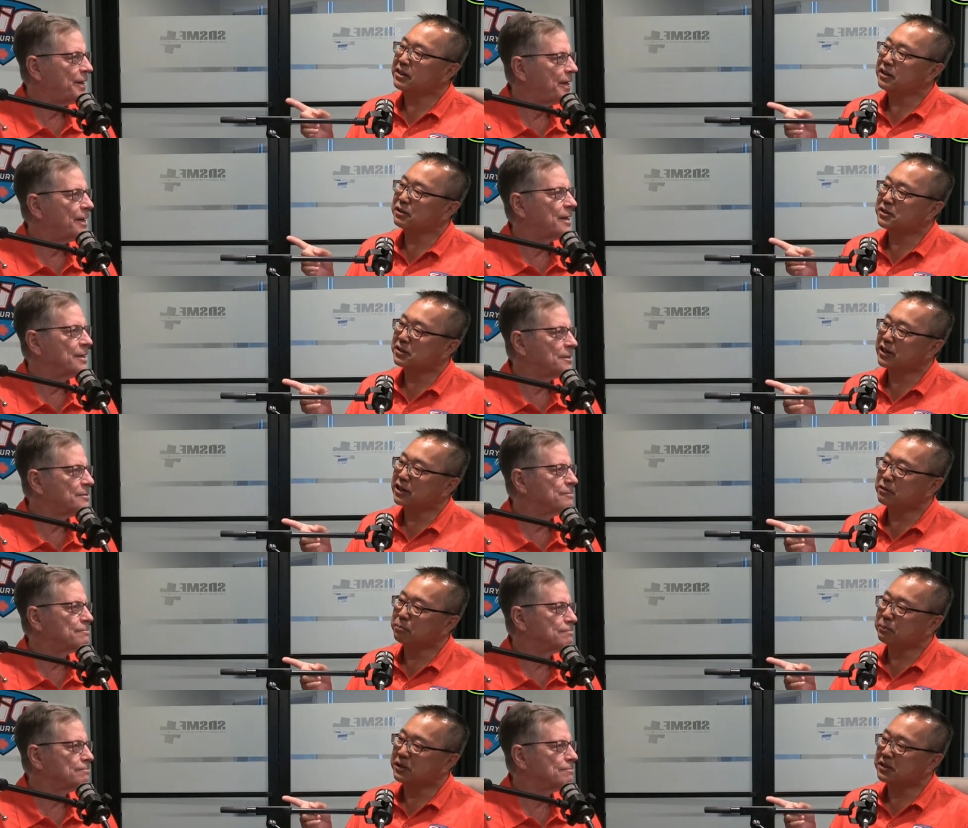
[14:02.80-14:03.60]
Speaker 1: there's
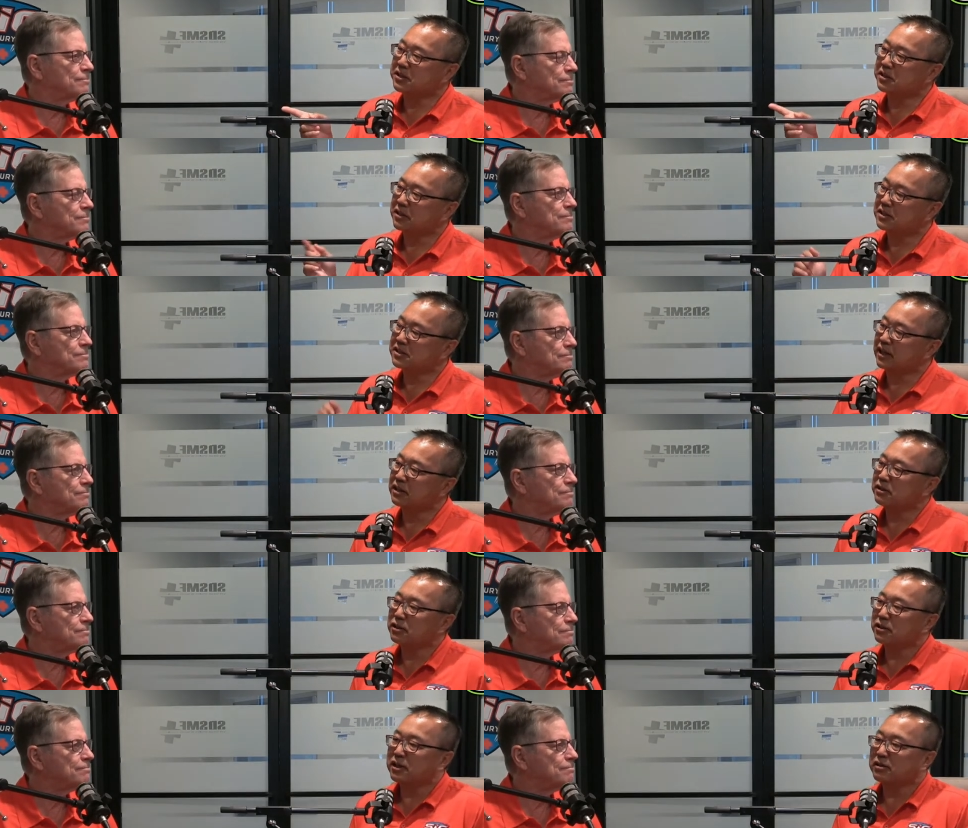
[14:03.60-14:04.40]
another piece of this. I
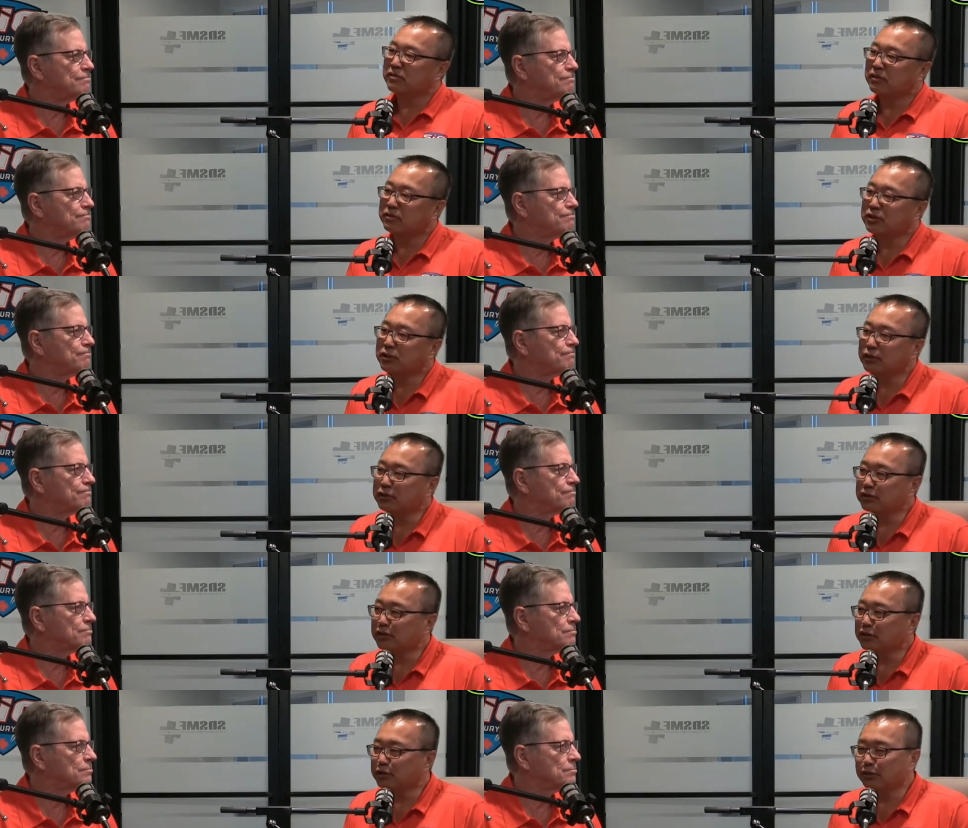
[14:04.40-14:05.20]
don't know that I've ever told
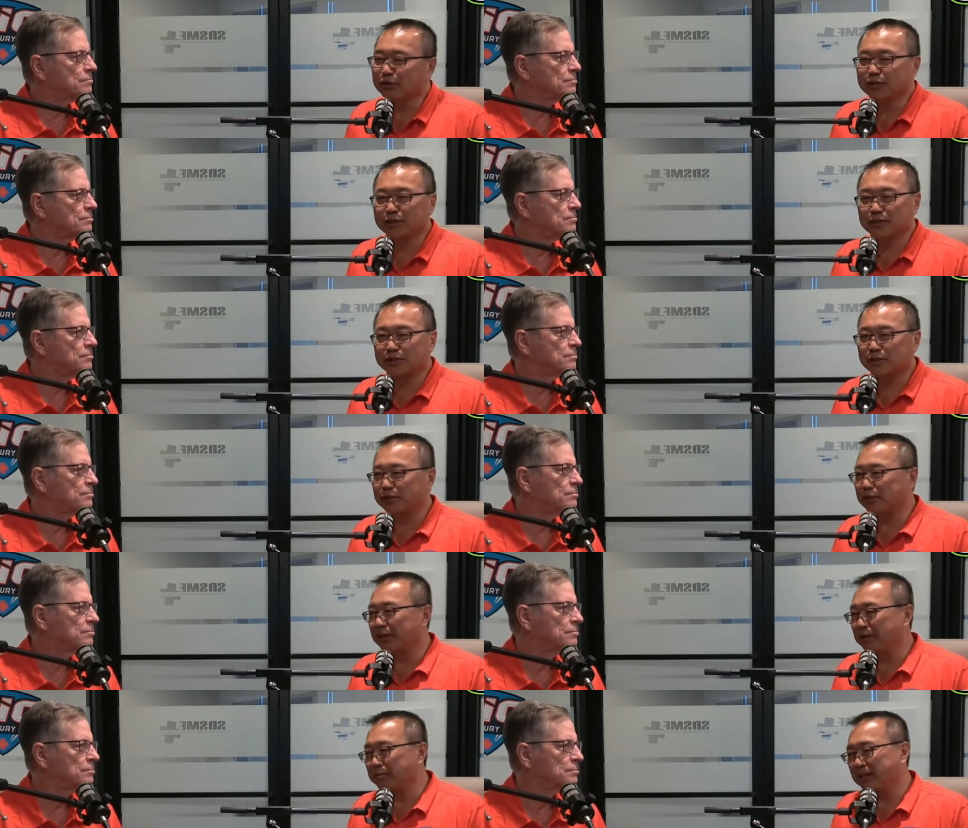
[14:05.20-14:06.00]
you the
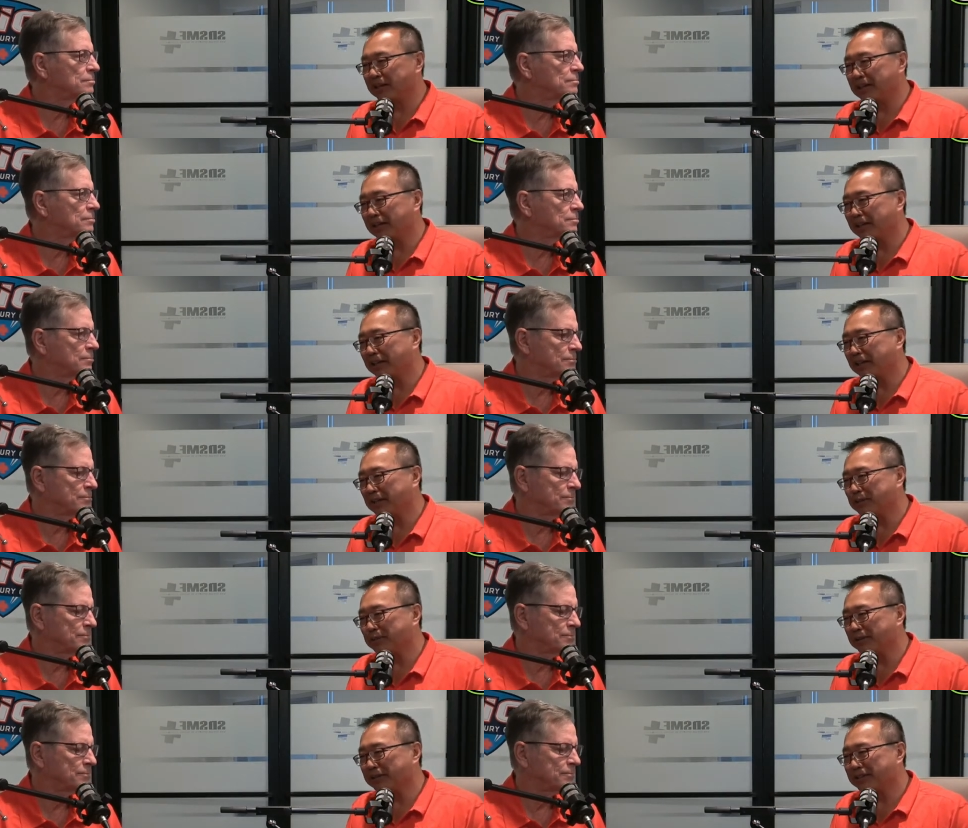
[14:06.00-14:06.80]
story, but I think
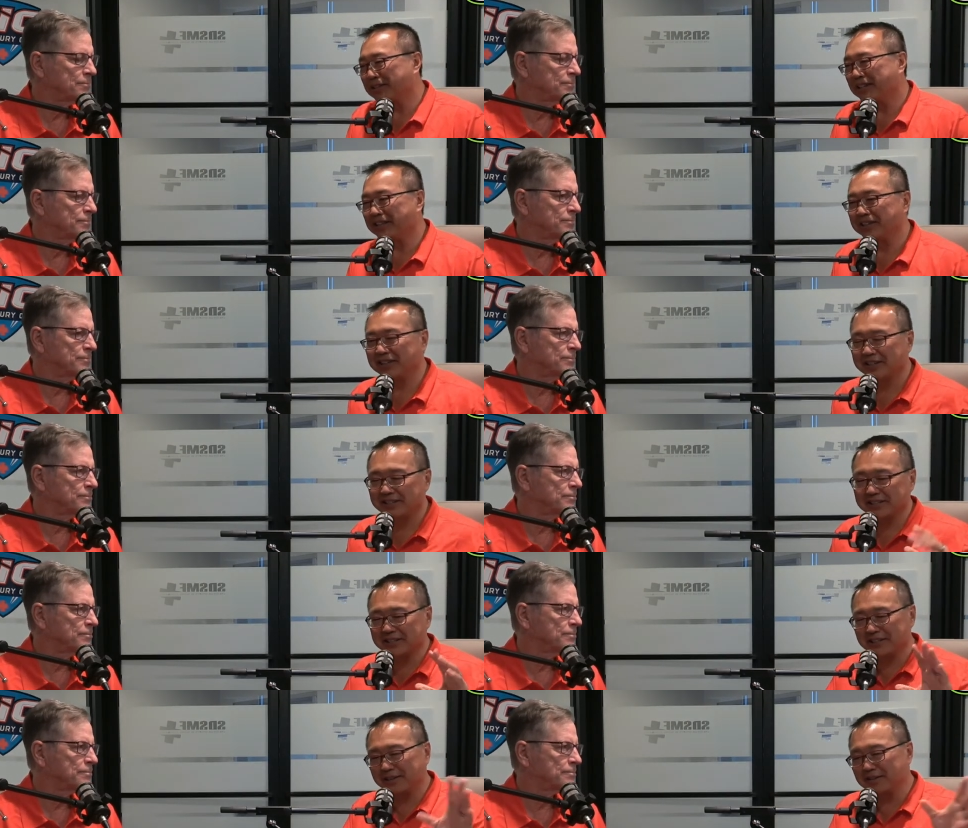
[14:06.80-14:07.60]
it's worth telling. And
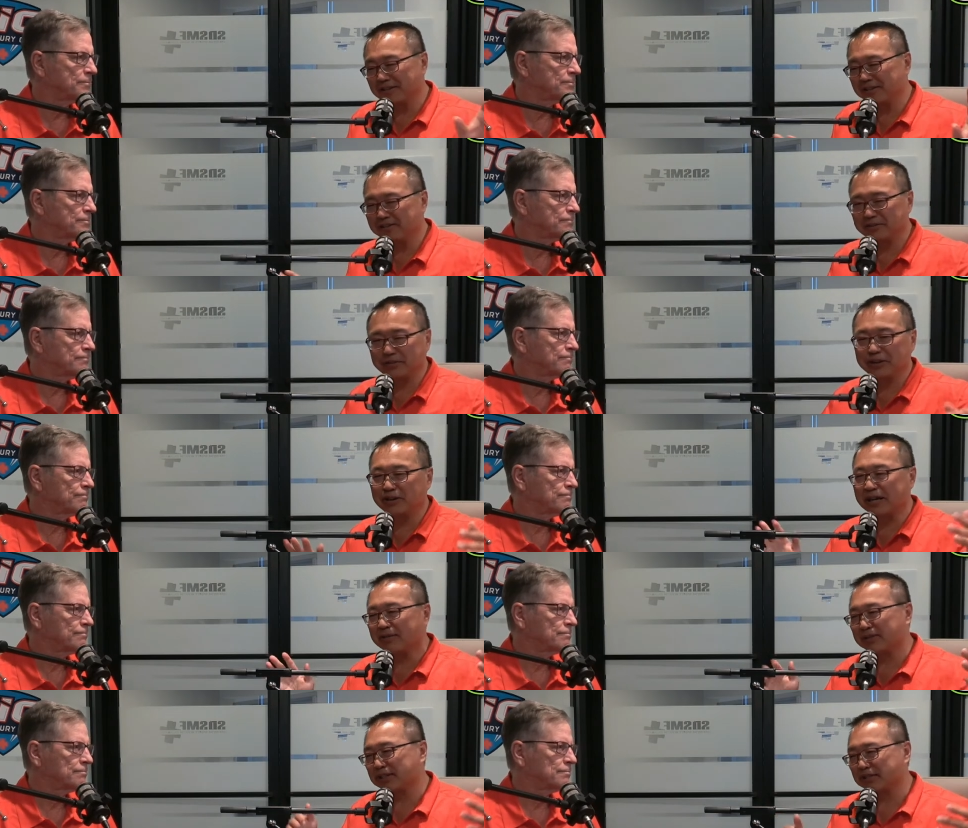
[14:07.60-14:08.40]
it's a little. We
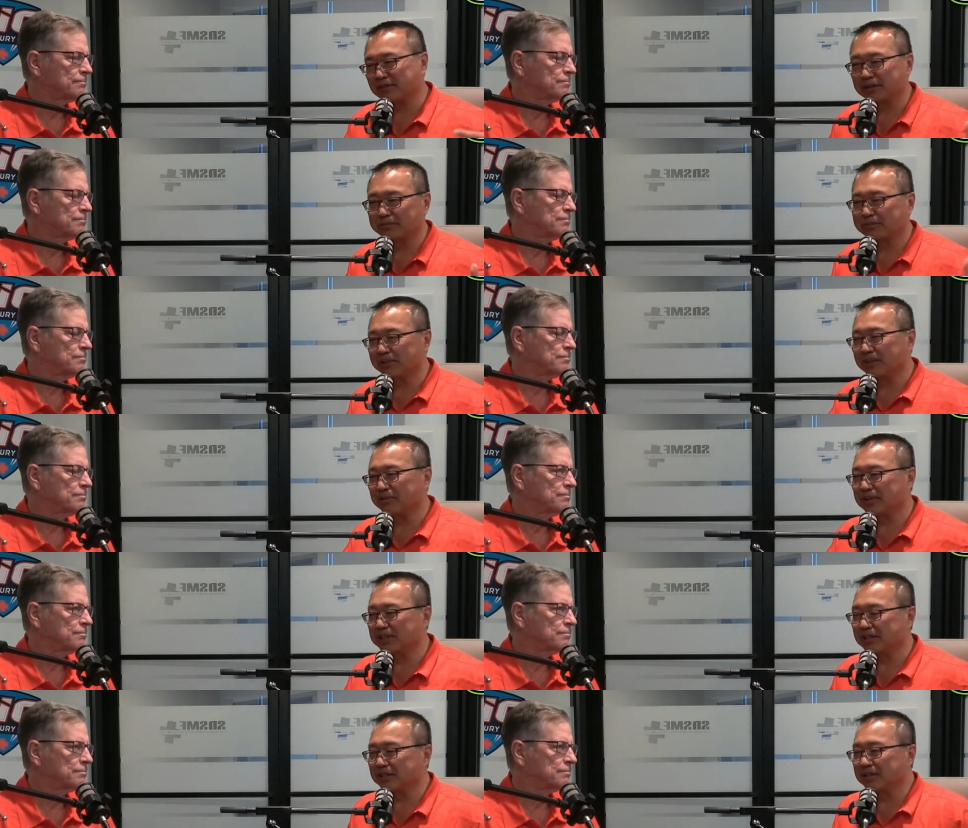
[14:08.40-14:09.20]
don't have a script, but it
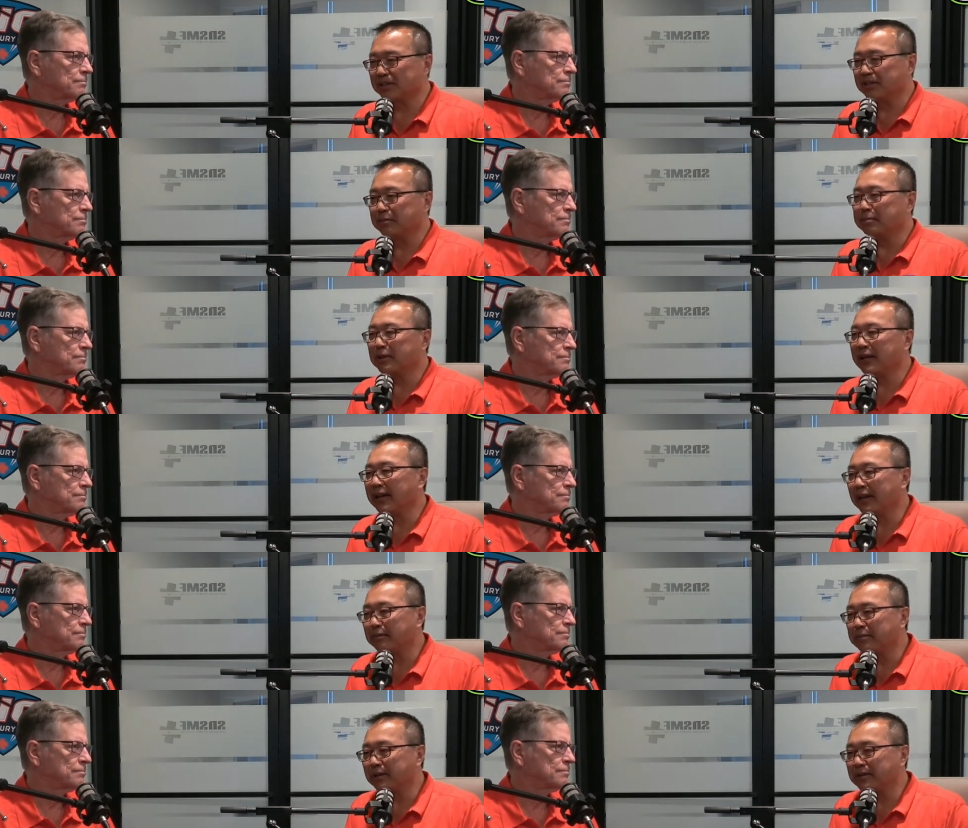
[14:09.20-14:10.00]
wasn't the
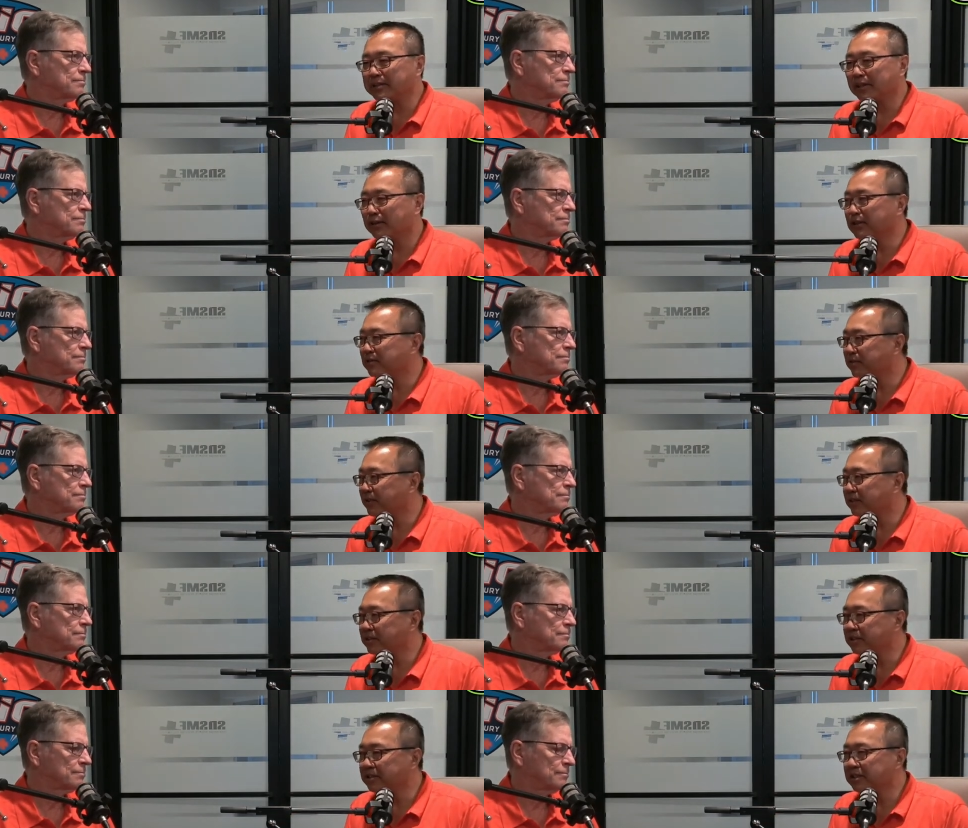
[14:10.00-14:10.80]
plan. But it's always
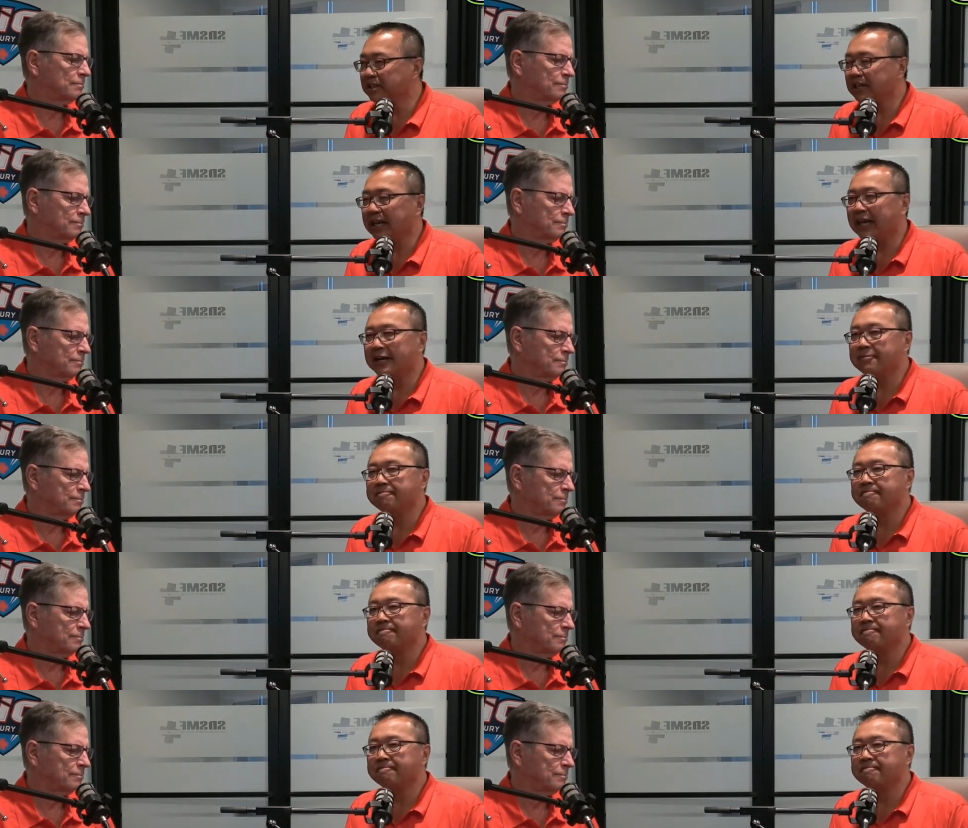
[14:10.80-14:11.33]
fun to just chat.